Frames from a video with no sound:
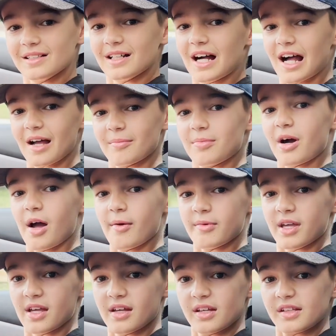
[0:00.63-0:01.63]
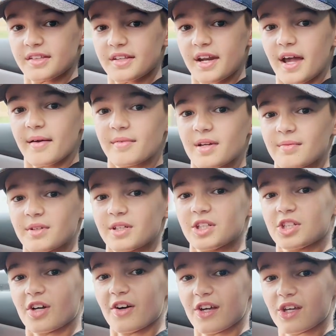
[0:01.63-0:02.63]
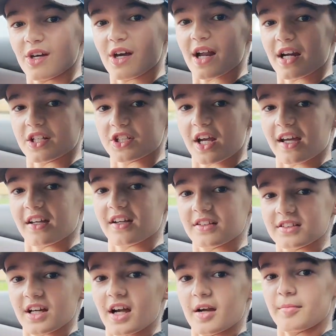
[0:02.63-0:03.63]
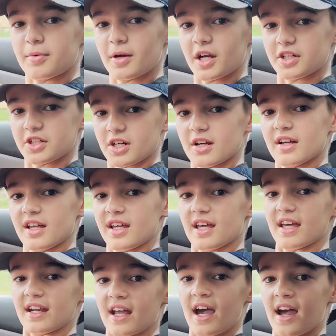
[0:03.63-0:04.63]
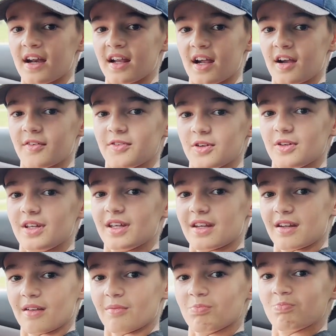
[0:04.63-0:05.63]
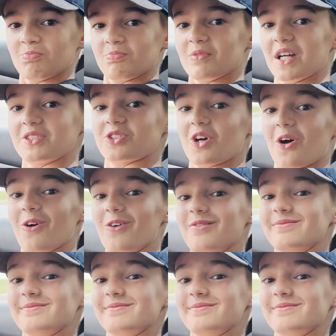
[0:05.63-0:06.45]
I'm Bobby. Today I'm going to be showing you how to check your tire pressure and add air if you need it. Let's go!